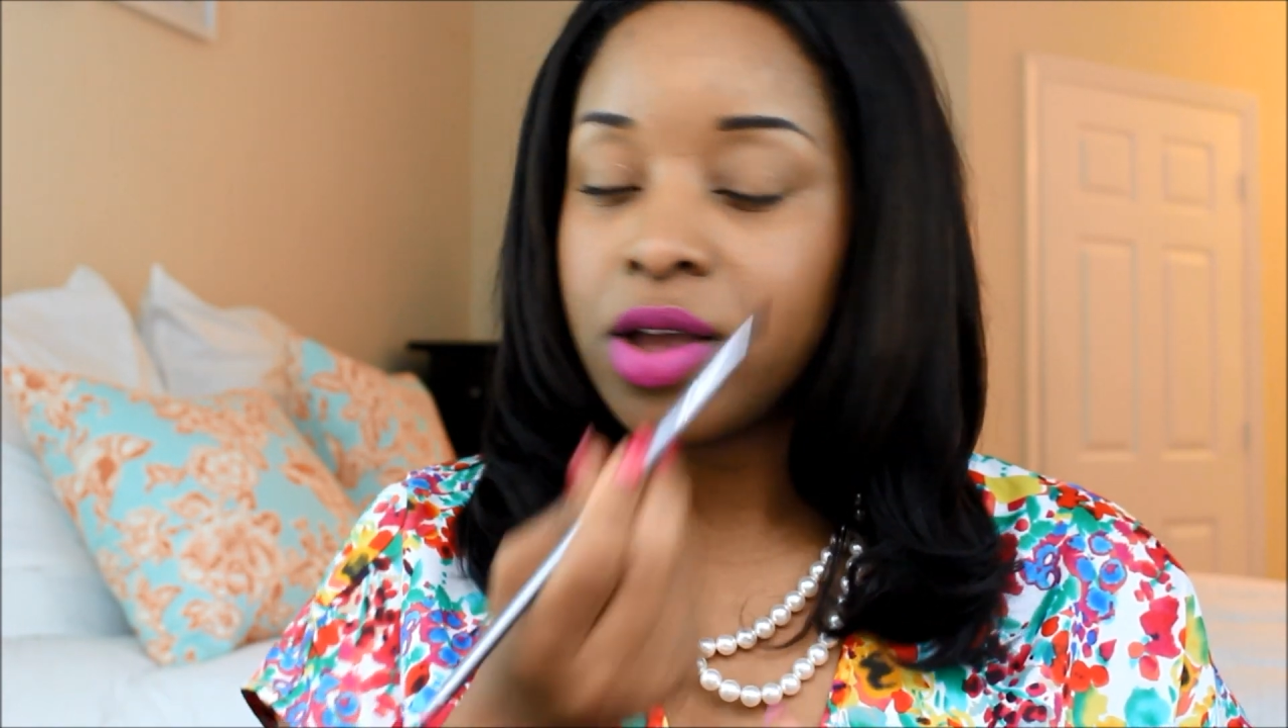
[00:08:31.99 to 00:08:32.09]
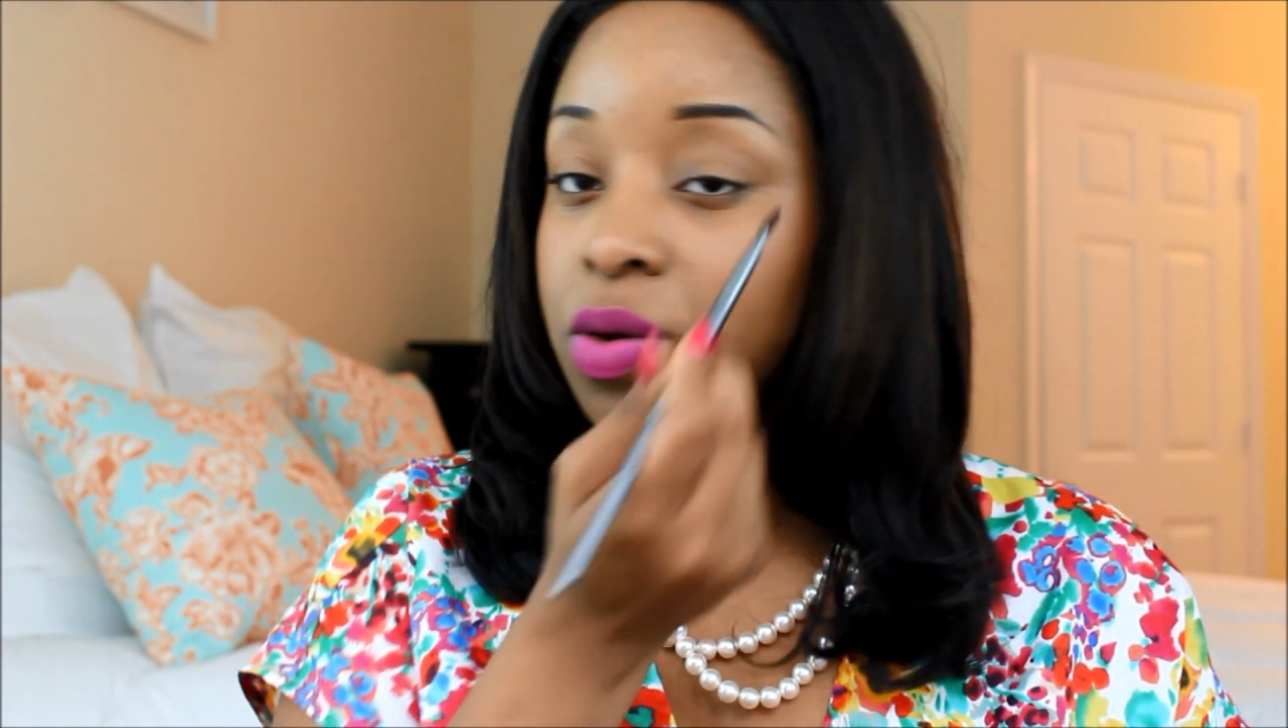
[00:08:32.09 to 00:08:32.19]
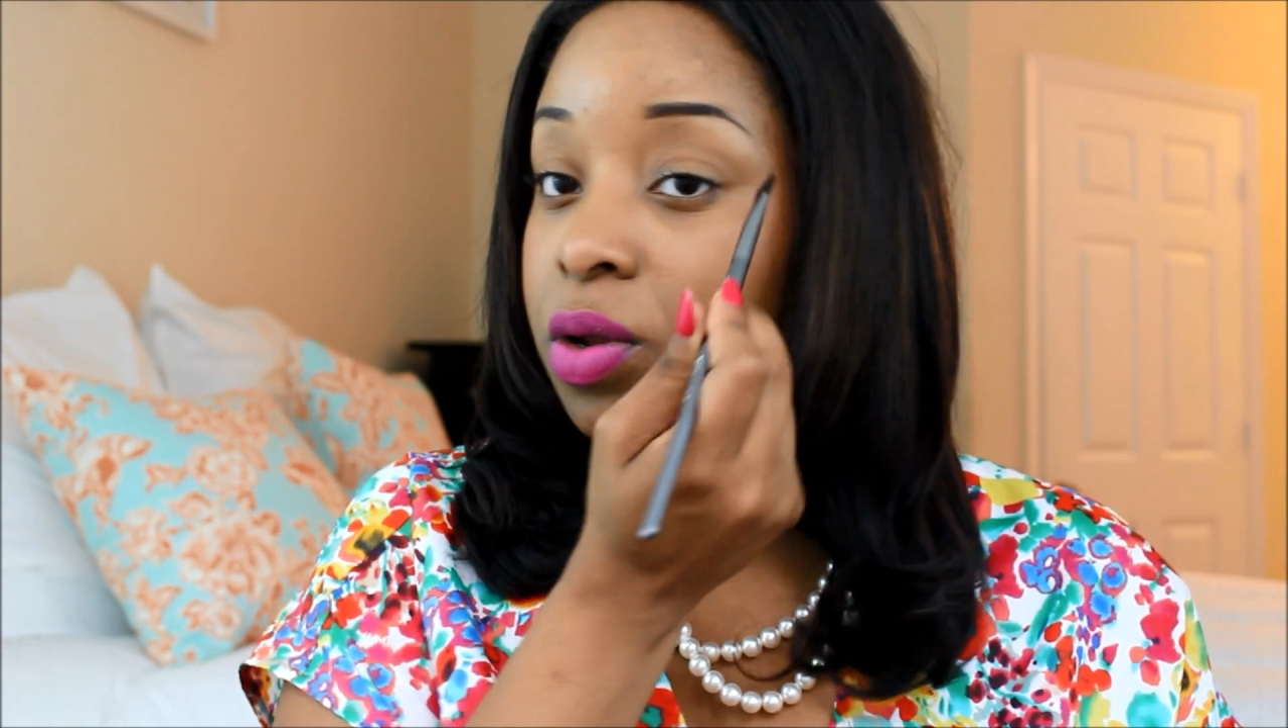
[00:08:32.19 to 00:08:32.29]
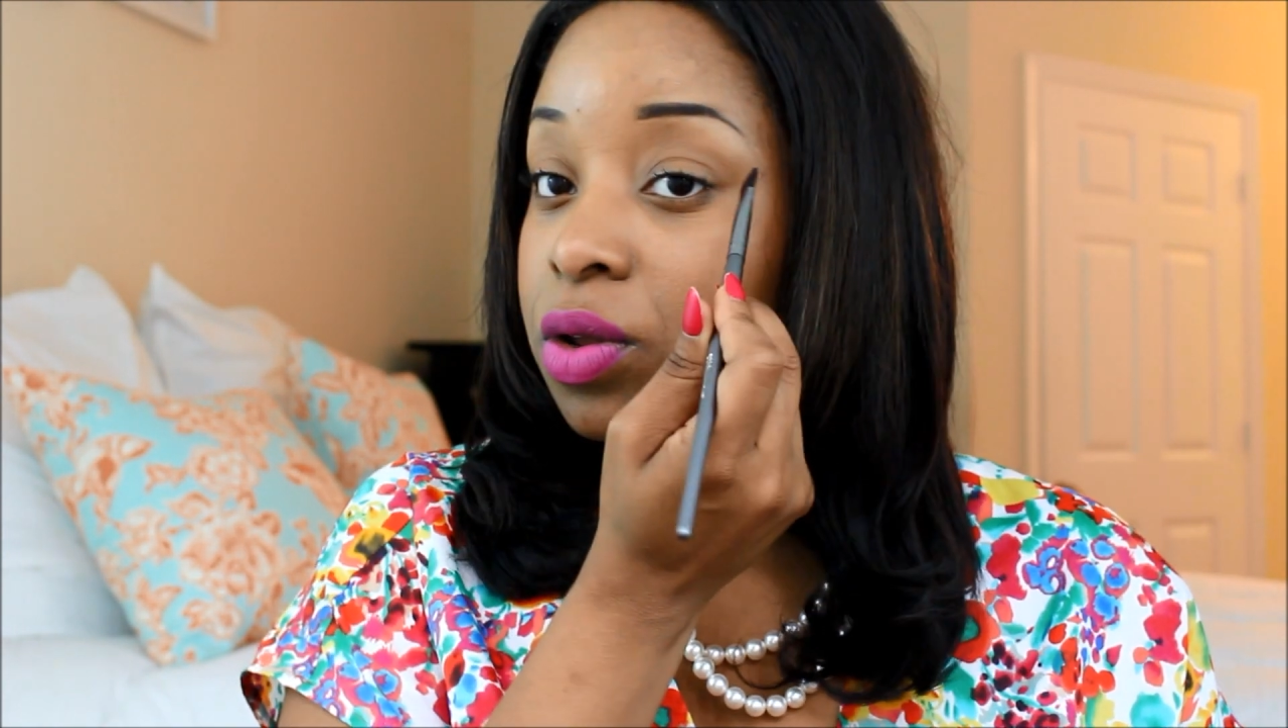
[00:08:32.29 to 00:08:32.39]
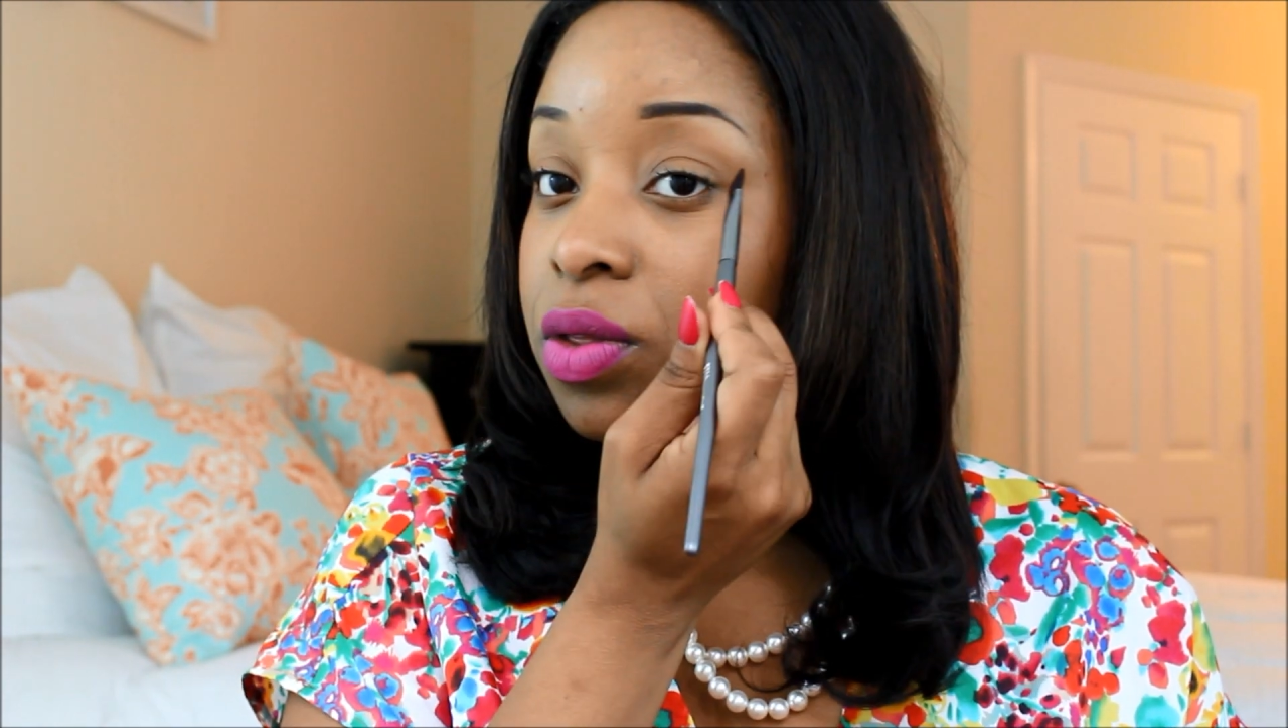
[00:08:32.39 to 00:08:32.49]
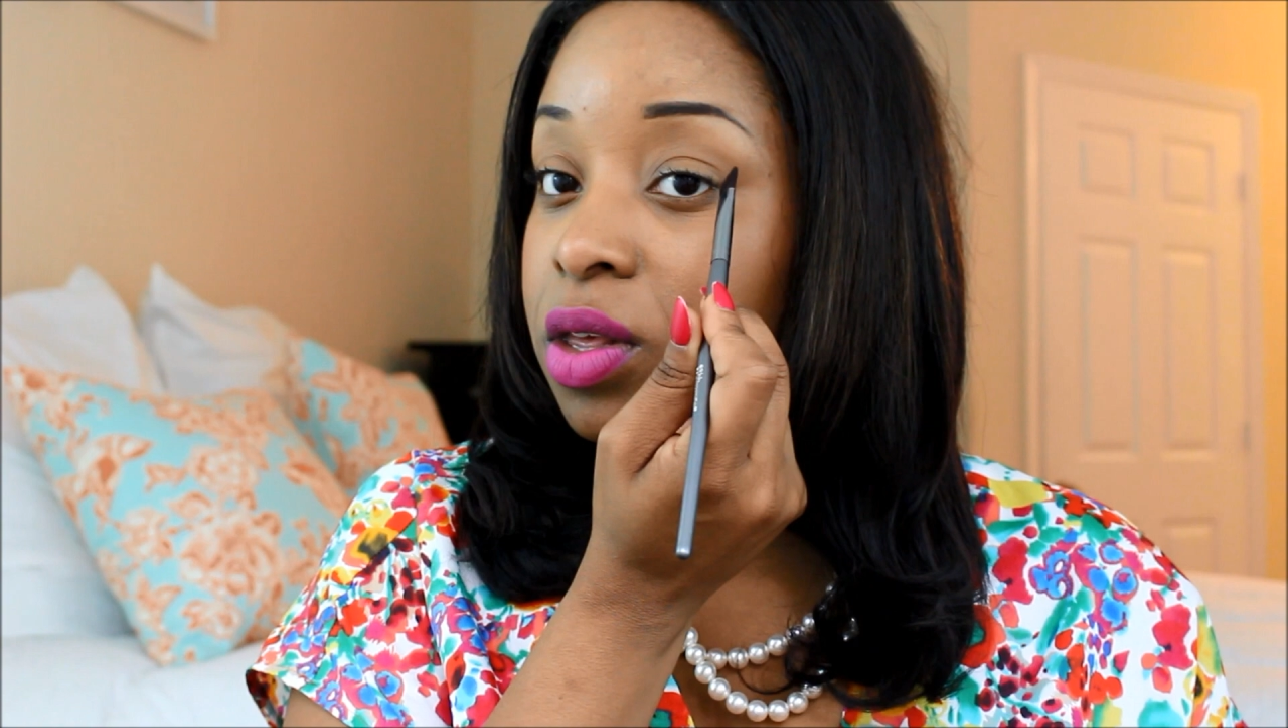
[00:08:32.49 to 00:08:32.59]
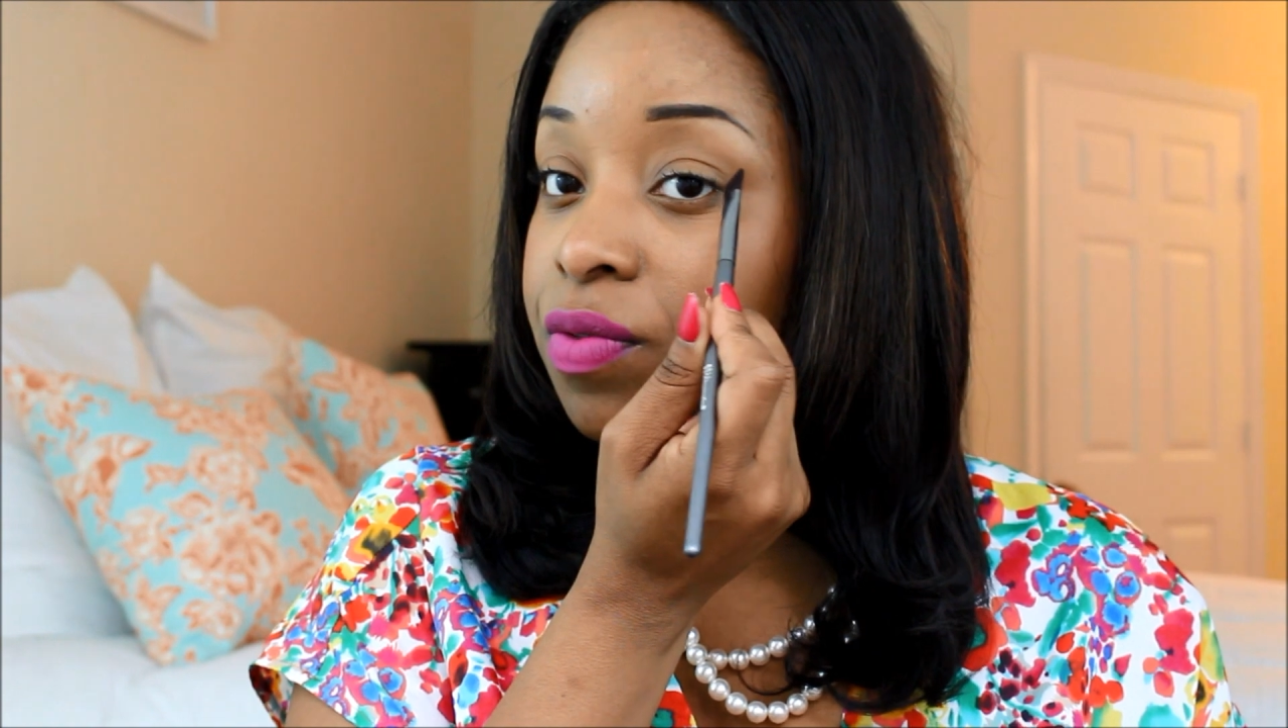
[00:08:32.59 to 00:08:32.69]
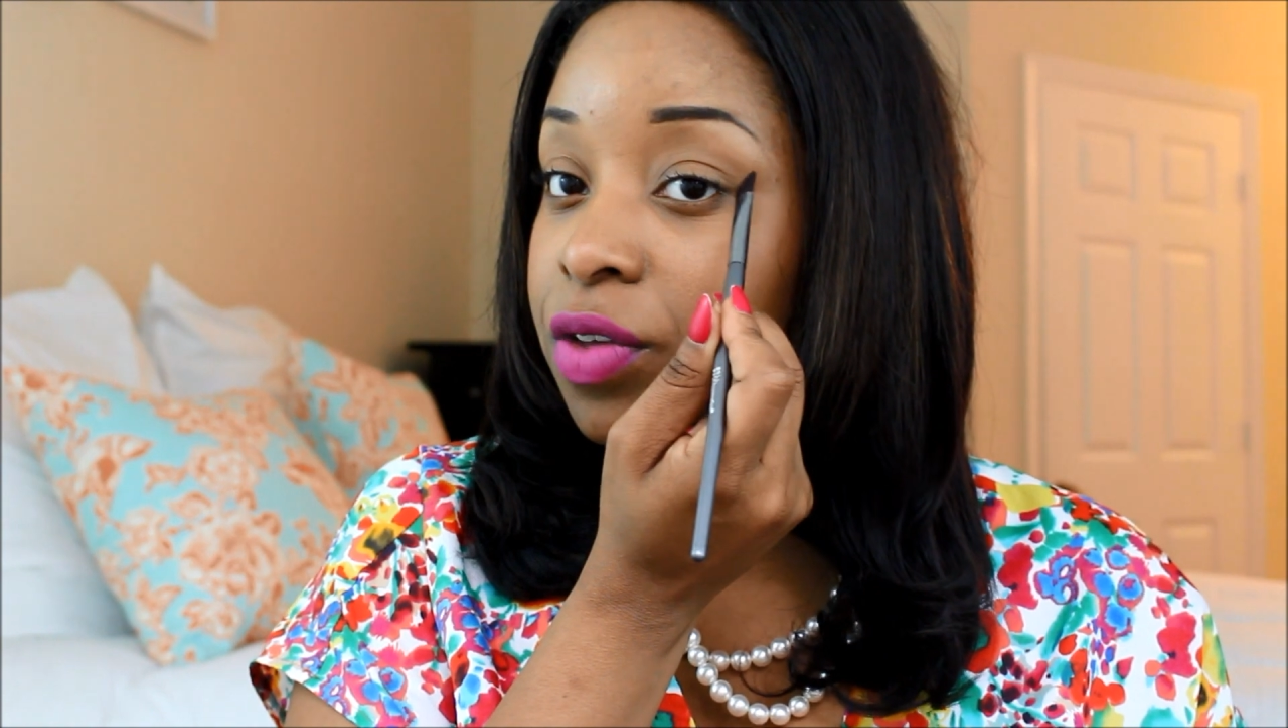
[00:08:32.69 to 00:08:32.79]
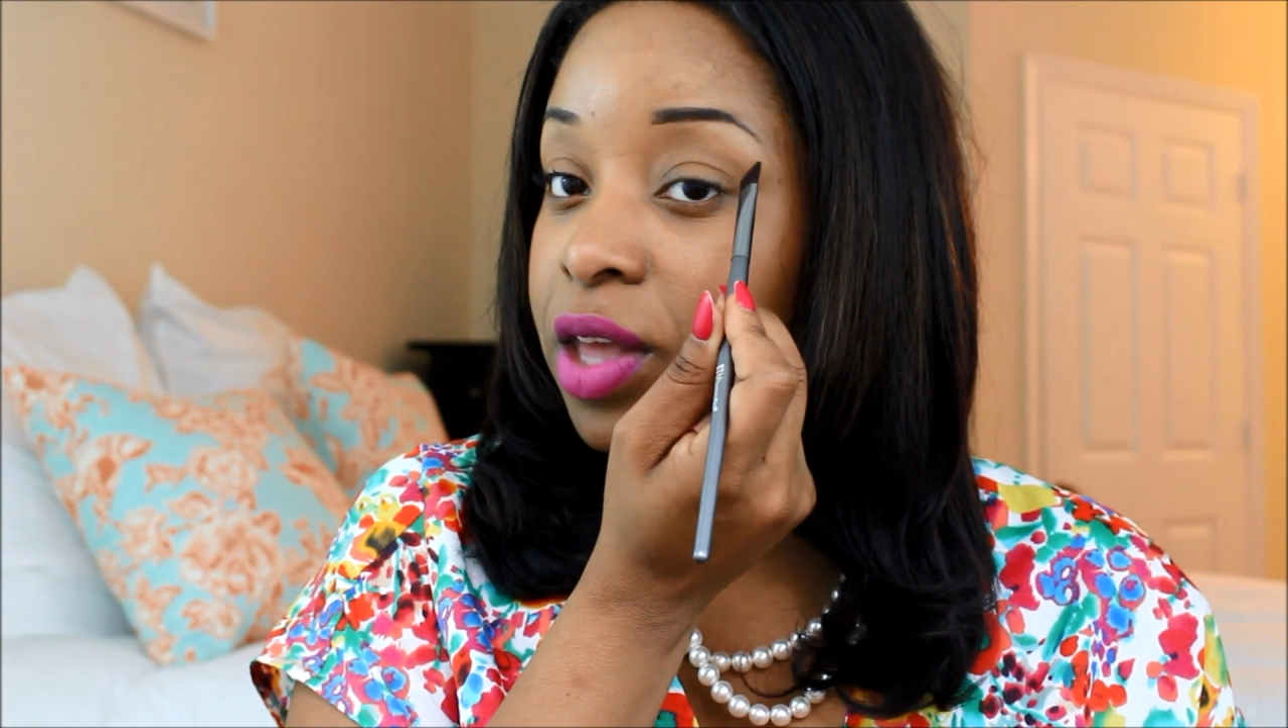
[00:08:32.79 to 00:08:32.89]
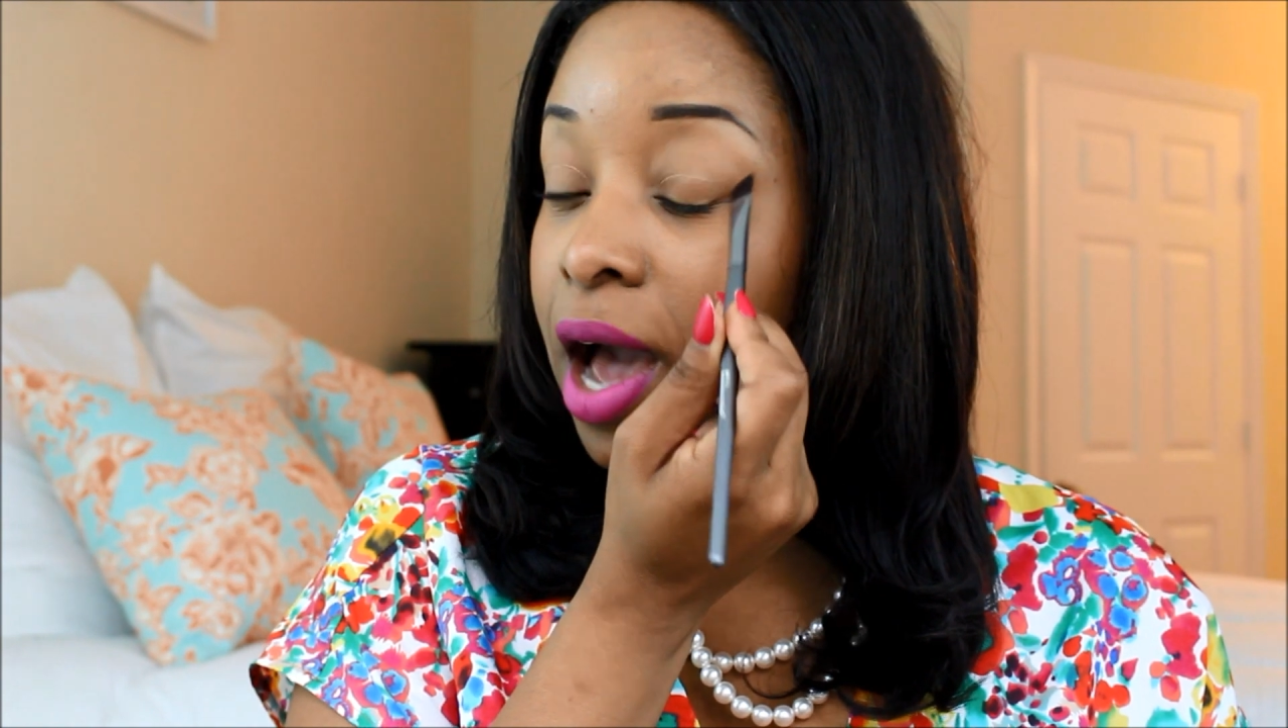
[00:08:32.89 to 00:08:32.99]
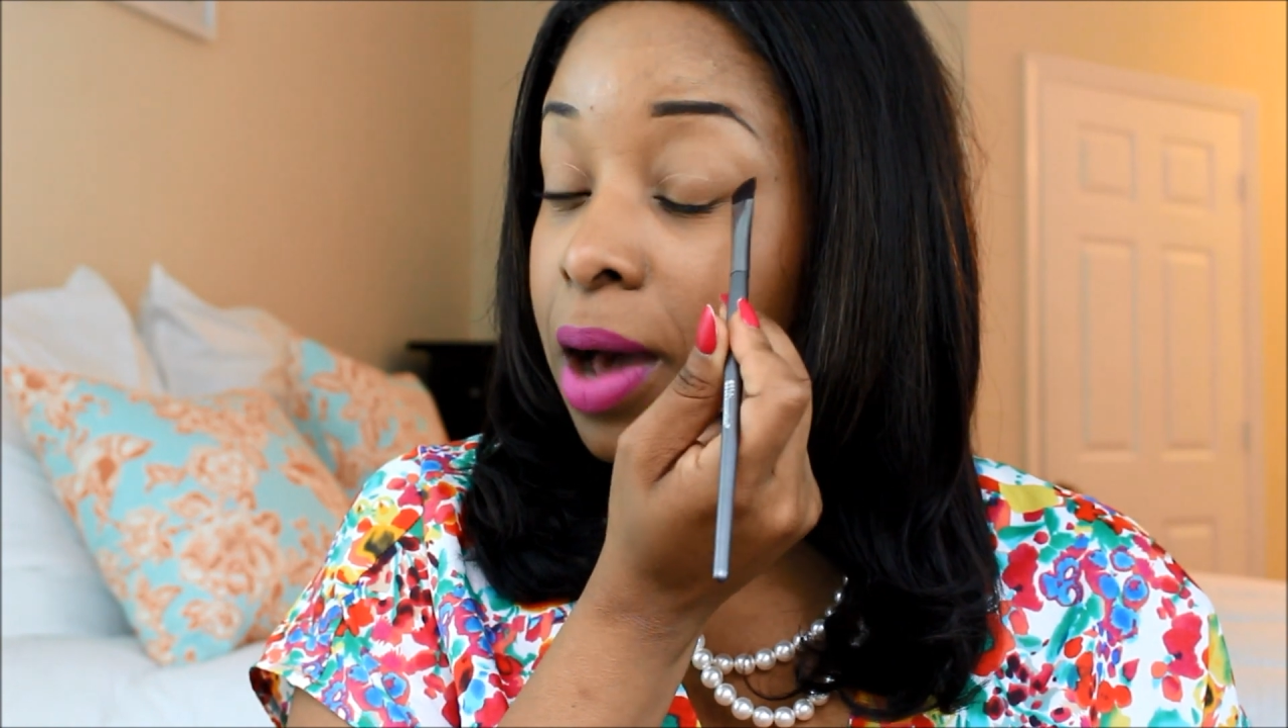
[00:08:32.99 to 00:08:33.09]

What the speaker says: you can do this for the